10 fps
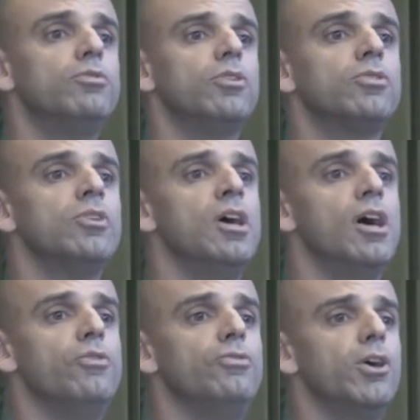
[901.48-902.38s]
gives us
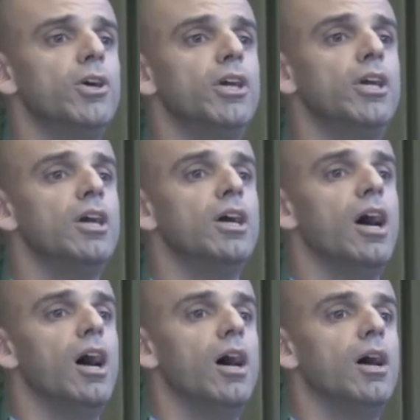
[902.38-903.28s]
a very
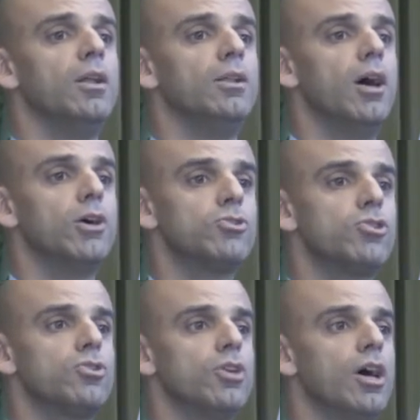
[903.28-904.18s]

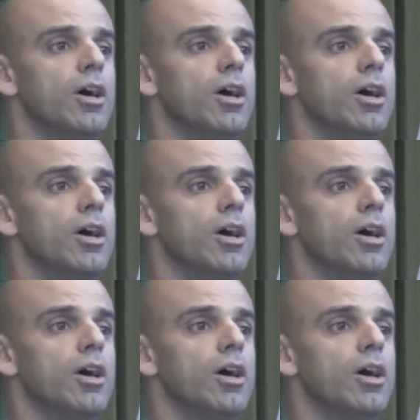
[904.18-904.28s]
large